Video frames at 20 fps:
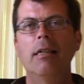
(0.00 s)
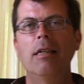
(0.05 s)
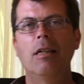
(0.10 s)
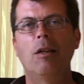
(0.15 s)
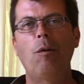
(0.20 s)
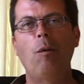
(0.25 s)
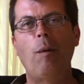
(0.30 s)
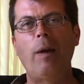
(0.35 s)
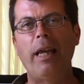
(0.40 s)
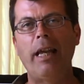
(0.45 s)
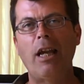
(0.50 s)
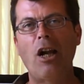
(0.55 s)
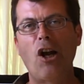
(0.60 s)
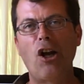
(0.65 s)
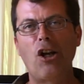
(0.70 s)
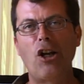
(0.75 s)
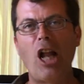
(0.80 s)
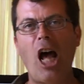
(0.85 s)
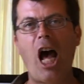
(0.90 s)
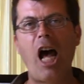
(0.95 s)
we
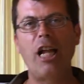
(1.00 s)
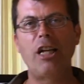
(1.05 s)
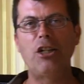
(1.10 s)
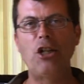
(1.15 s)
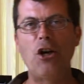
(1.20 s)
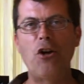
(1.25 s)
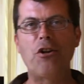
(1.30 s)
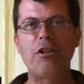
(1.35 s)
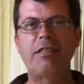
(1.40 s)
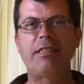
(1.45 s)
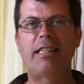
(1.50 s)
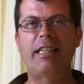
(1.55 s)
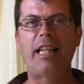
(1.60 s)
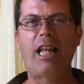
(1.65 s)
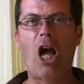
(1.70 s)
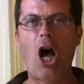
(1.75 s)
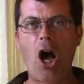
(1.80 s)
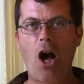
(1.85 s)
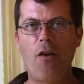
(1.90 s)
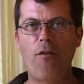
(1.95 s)
are not noticing
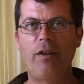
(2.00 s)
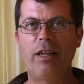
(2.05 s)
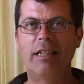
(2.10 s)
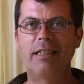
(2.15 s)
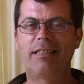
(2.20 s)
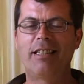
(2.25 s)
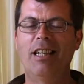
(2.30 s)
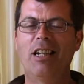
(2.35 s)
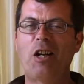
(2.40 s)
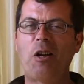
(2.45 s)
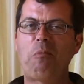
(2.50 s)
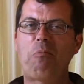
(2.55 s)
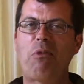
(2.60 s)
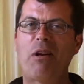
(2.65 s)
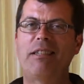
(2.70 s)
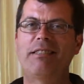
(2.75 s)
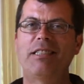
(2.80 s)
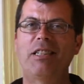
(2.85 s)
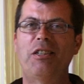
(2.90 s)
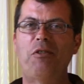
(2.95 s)
the obvious in our
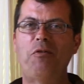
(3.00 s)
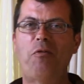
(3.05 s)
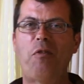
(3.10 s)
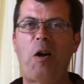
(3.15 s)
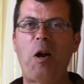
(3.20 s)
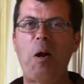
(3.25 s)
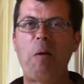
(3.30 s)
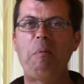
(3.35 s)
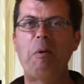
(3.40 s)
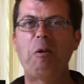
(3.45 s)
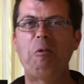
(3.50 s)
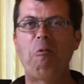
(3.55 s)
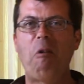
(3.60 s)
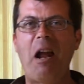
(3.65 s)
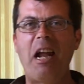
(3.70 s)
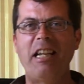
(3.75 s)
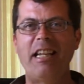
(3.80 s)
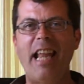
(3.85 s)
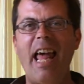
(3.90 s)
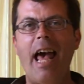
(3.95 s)
present environment
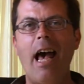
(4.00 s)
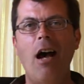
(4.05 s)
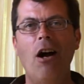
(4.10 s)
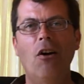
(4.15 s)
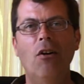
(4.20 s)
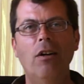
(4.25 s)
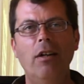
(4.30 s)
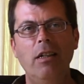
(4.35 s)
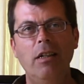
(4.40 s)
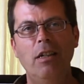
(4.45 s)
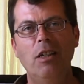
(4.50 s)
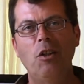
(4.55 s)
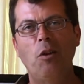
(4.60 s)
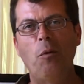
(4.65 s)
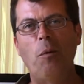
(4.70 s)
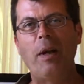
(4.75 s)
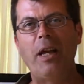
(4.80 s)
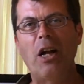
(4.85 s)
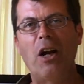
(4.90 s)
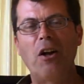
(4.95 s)
right now.
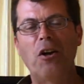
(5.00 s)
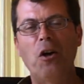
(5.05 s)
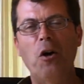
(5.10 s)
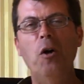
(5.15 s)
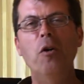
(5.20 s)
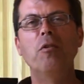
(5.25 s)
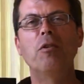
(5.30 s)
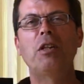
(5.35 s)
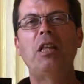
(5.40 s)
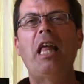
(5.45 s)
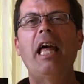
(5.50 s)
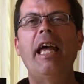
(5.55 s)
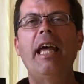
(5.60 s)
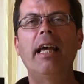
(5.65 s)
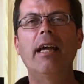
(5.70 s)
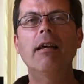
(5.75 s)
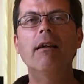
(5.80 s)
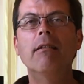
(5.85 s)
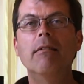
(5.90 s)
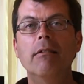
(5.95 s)
We are
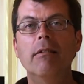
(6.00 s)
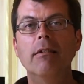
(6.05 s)
overlaying.